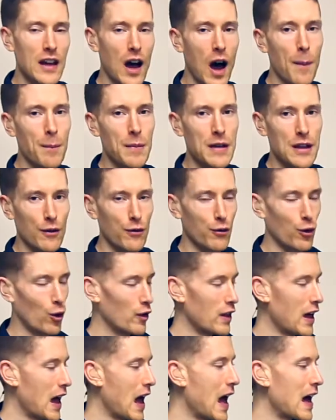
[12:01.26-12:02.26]
upbeat of
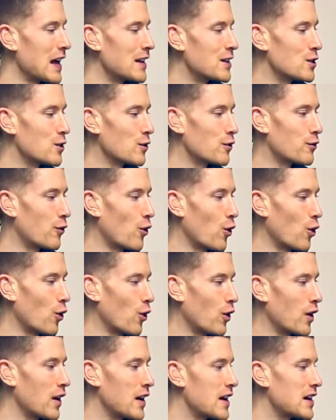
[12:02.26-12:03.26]
4, that and of
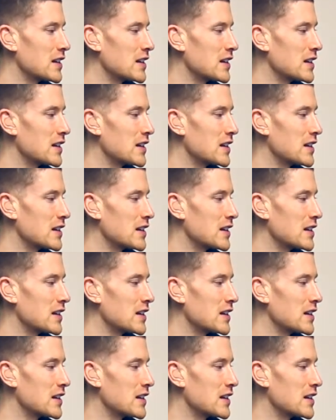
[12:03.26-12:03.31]
4.